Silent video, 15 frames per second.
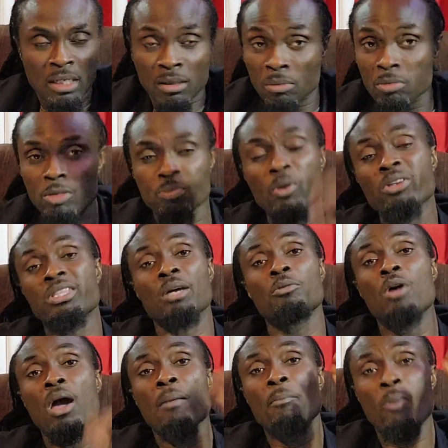The spirit of
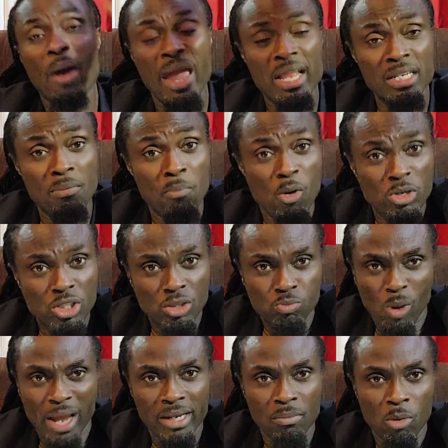wild bush,
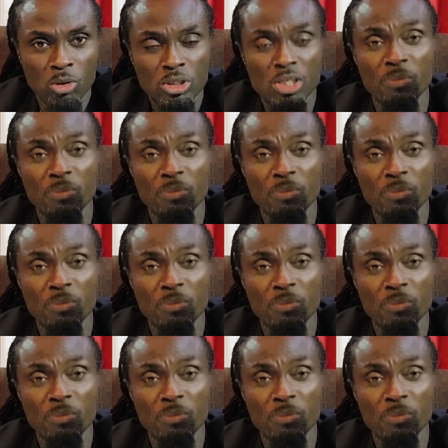wild bush.